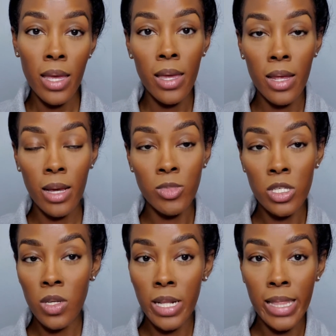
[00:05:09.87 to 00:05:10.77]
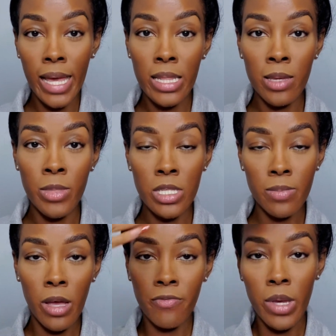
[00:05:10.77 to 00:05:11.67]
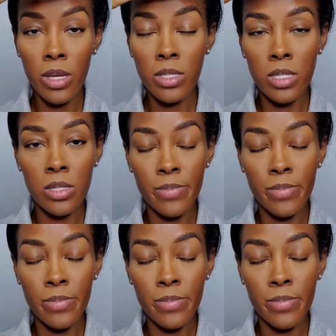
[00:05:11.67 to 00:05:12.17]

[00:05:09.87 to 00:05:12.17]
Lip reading: and I'm just going to lightly mist my face.